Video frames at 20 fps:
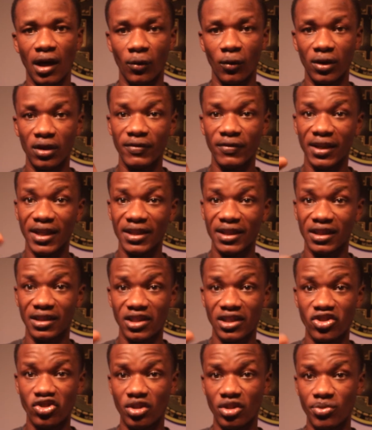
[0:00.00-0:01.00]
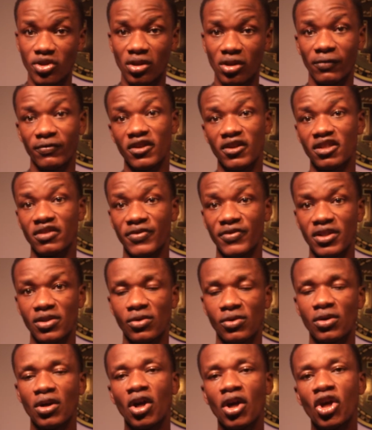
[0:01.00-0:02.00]
I will leave a link in the description of this
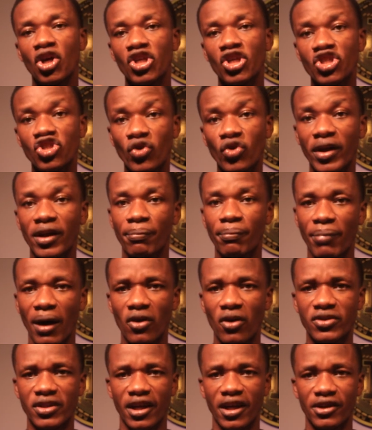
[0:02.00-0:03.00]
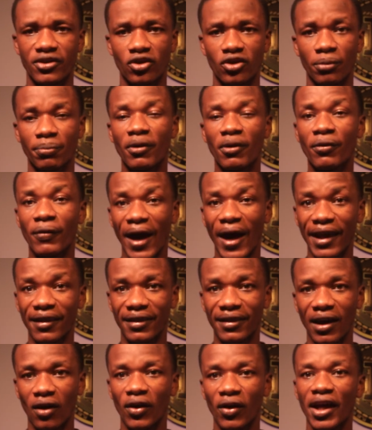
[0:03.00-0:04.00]
video. Join the PAWS airdrop right
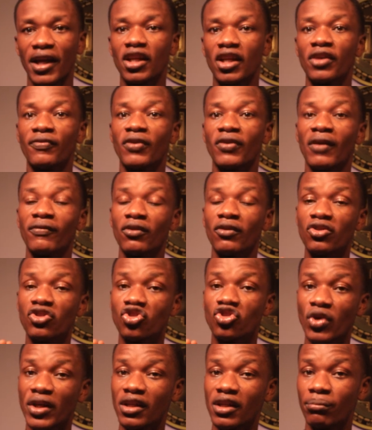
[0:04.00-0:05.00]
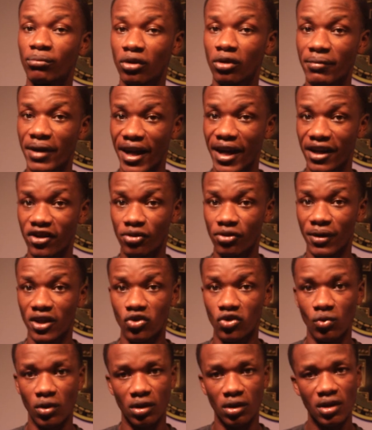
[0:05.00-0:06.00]
now. And if you have not joined the BLUM airdrop
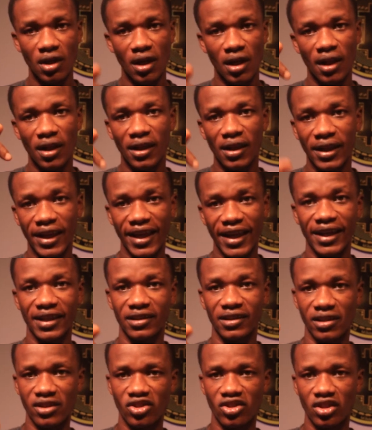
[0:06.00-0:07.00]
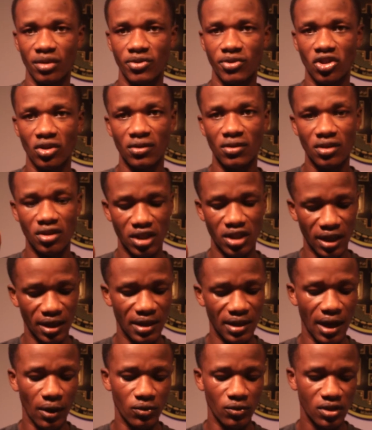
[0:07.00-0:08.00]
as well, link in the description, check
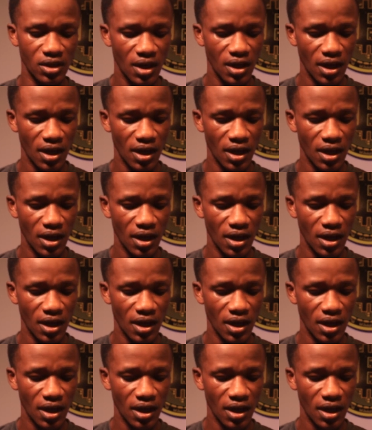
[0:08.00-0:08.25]
it out.